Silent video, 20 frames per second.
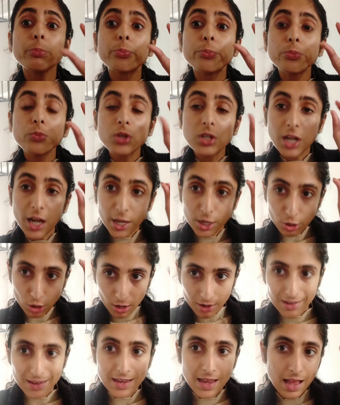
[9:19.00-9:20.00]

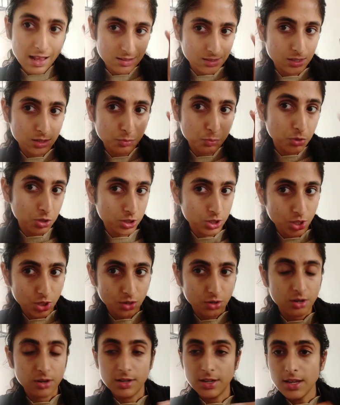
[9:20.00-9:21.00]
glycolic acid
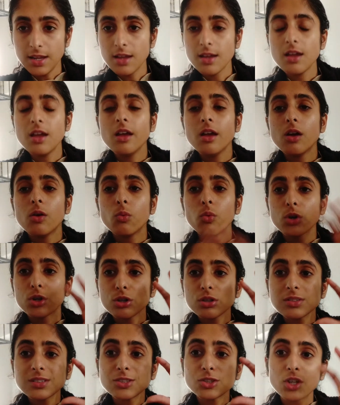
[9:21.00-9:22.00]
particularly, what
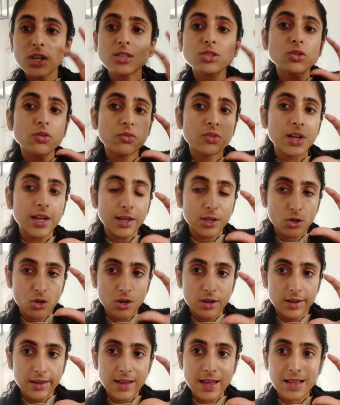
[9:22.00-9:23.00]
all strengths of
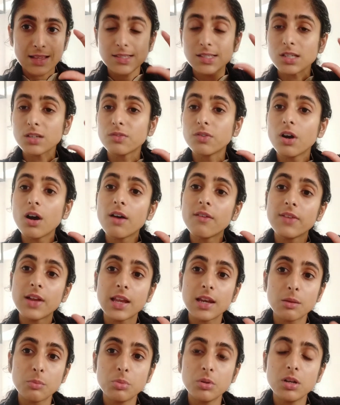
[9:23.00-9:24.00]
glycolic acid were
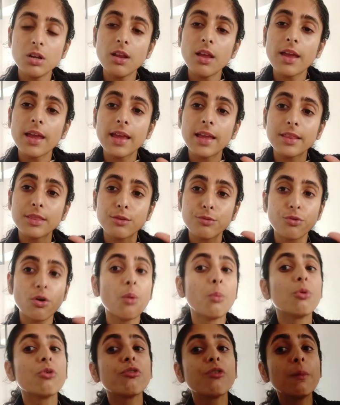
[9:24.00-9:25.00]
available in the
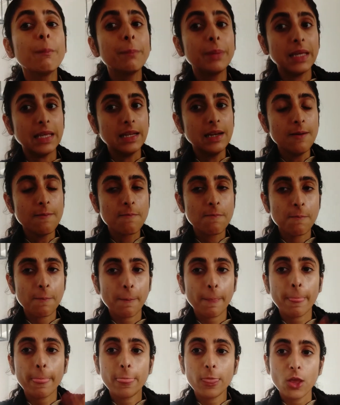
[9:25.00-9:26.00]
form of a peel
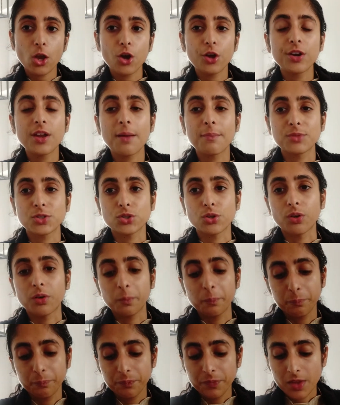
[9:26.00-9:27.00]
on
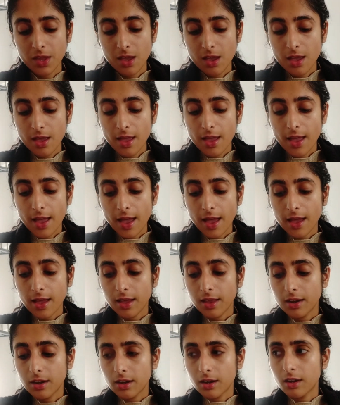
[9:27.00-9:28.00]
Amazon.
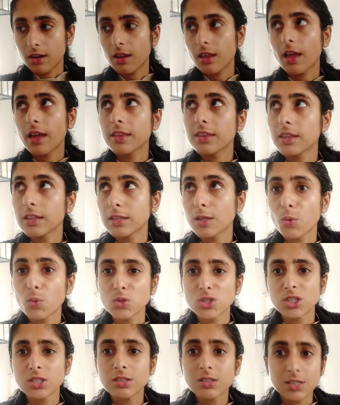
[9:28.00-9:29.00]
And I think there
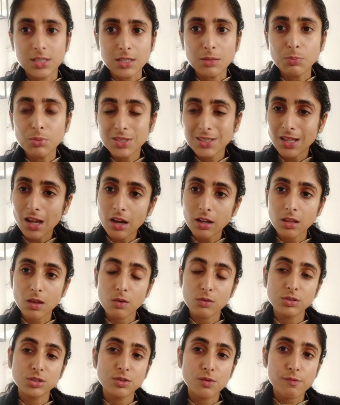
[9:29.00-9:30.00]
was a 30%, there
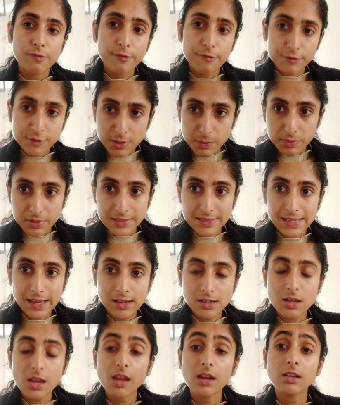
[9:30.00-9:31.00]
was a
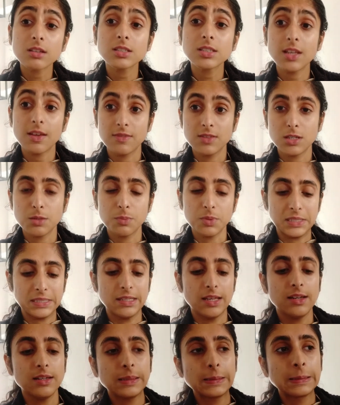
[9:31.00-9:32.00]
50% and a 70%.